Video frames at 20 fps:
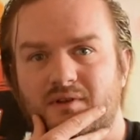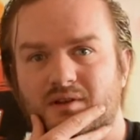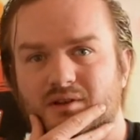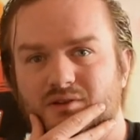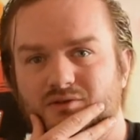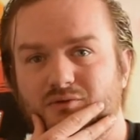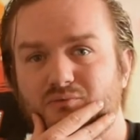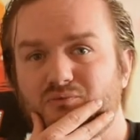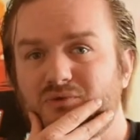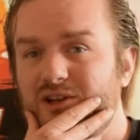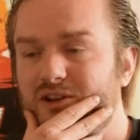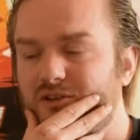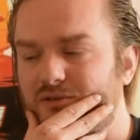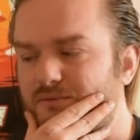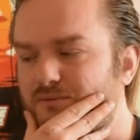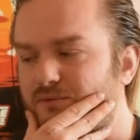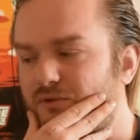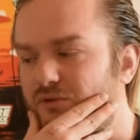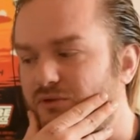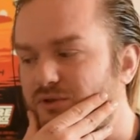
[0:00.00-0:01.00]
So I'm really
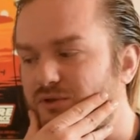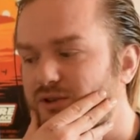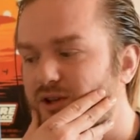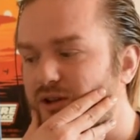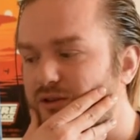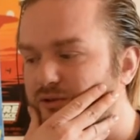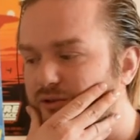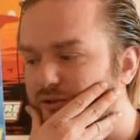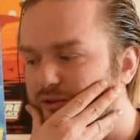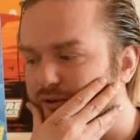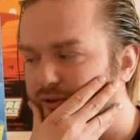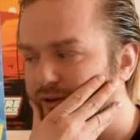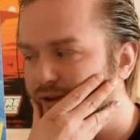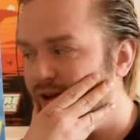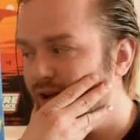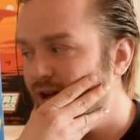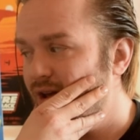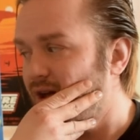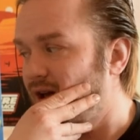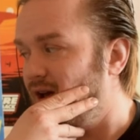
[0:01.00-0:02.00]
looking forward to that there.
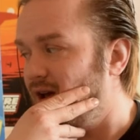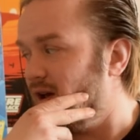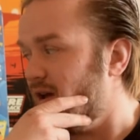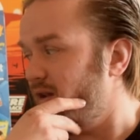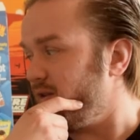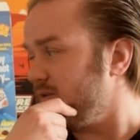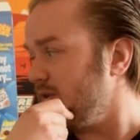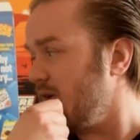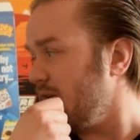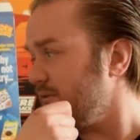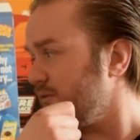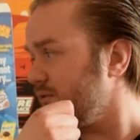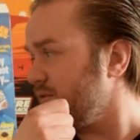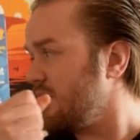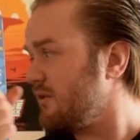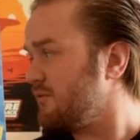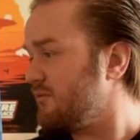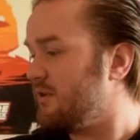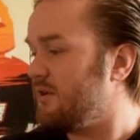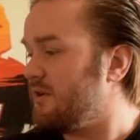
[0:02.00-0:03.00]
And after
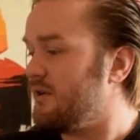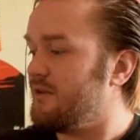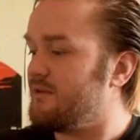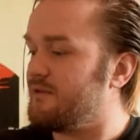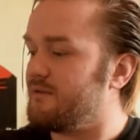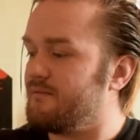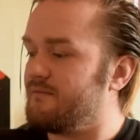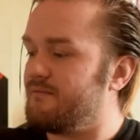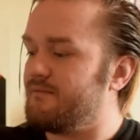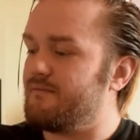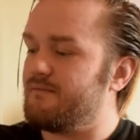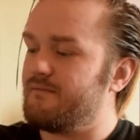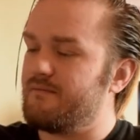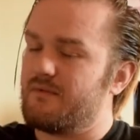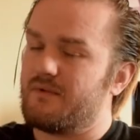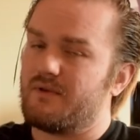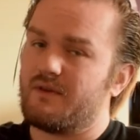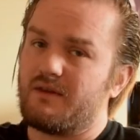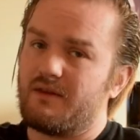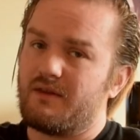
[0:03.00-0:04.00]
I read
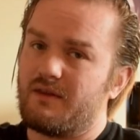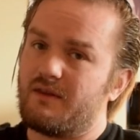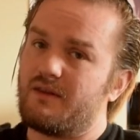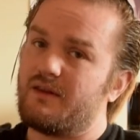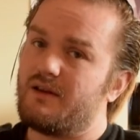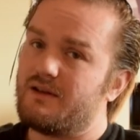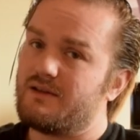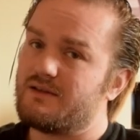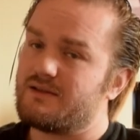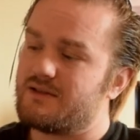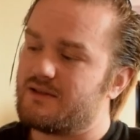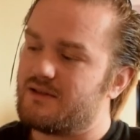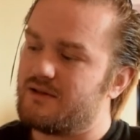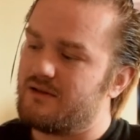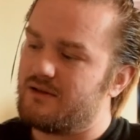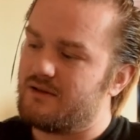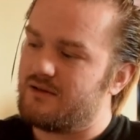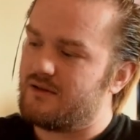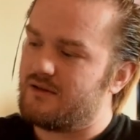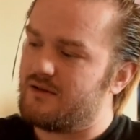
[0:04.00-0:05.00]
this,
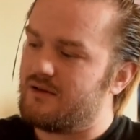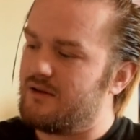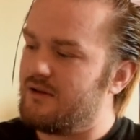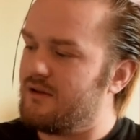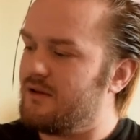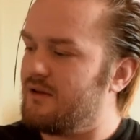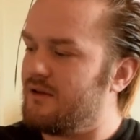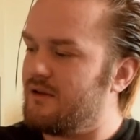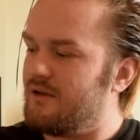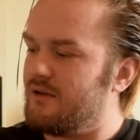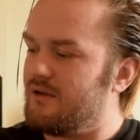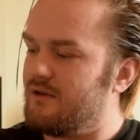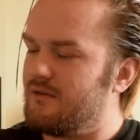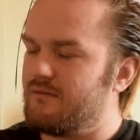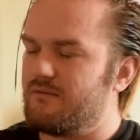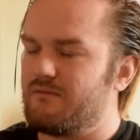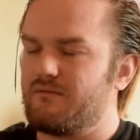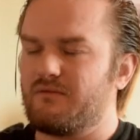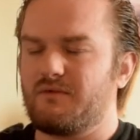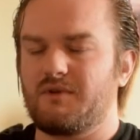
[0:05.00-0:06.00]

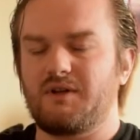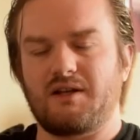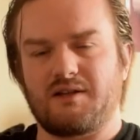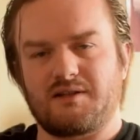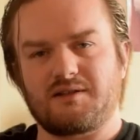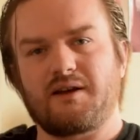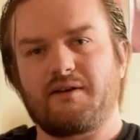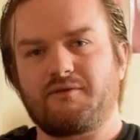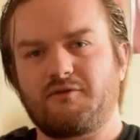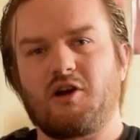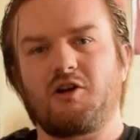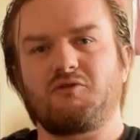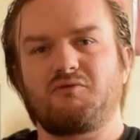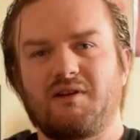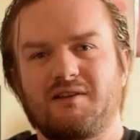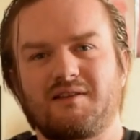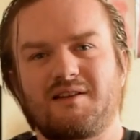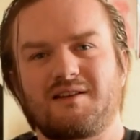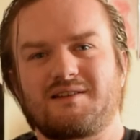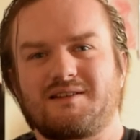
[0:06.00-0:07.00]
yes, after I
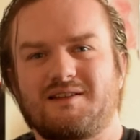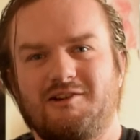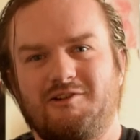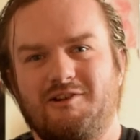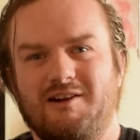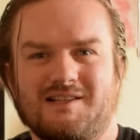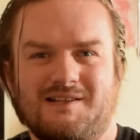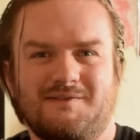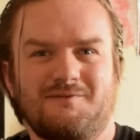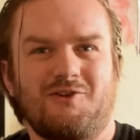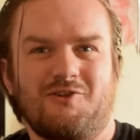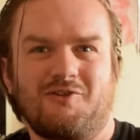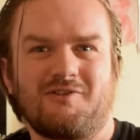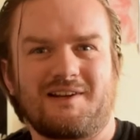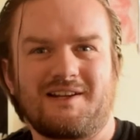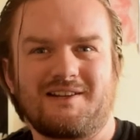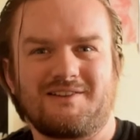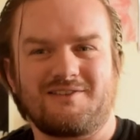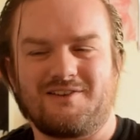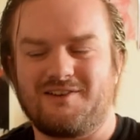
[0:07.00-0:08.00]
read this here, as I've
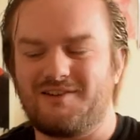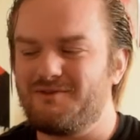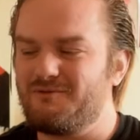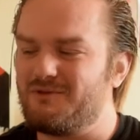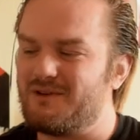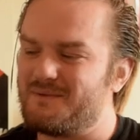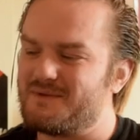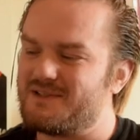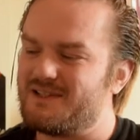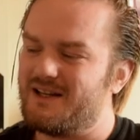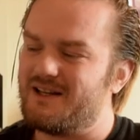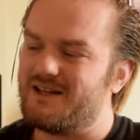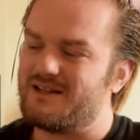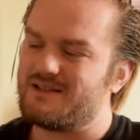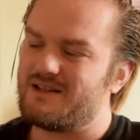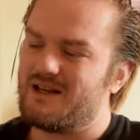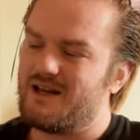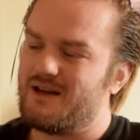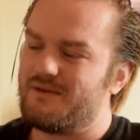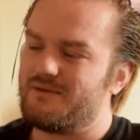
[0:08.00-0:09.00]
already done, what I'm saying
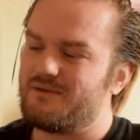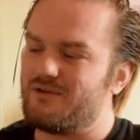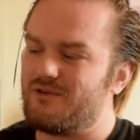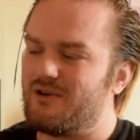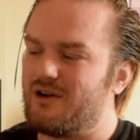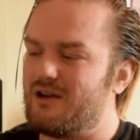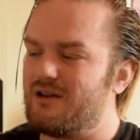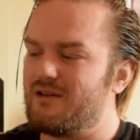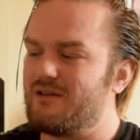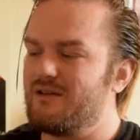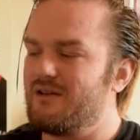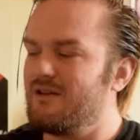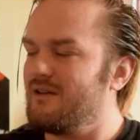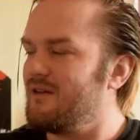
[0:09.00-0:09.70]
is after I